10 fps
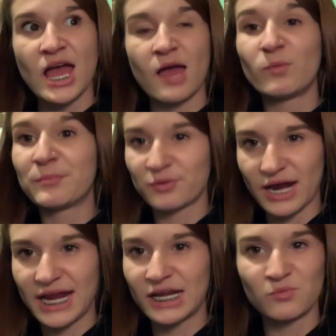And we
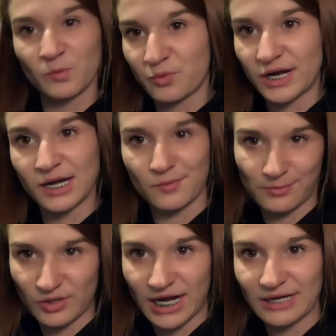prayed, and we prayed, and we
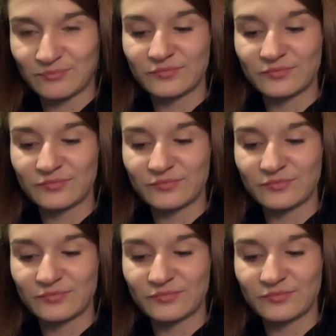prayed.